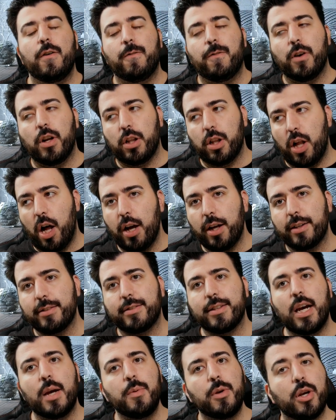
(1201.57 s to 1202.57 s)
For the
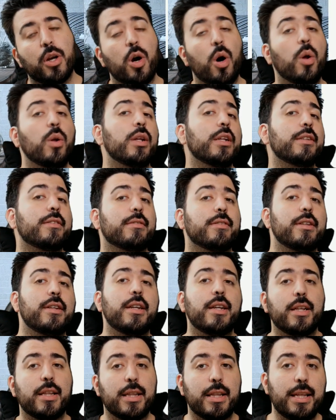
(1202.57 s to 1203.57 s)
longest time, you can only
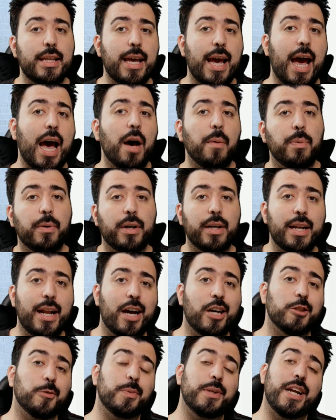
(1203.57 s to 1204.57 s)
see the Apple
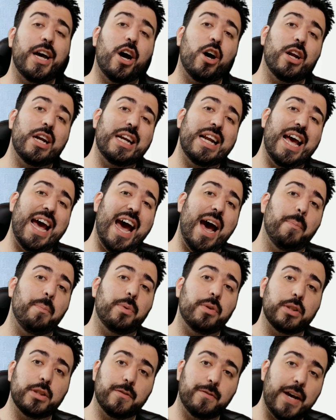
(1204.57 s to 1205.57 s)
announcement on an
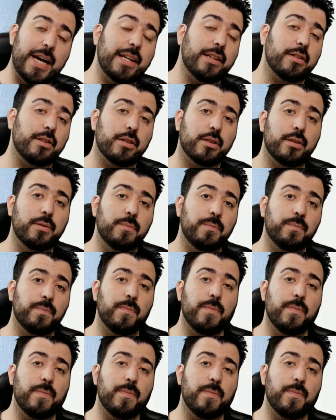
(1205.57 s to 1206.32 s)
Apple device.